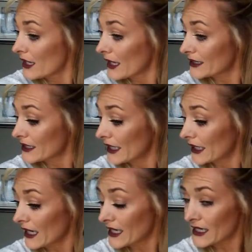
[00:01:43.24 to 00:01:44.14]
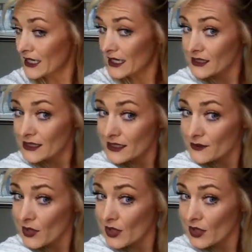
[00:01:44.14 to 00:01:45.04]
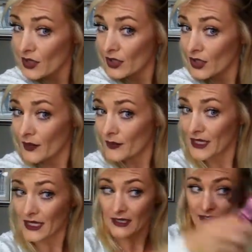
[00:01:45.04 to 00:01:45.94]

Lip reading: I take a small piece,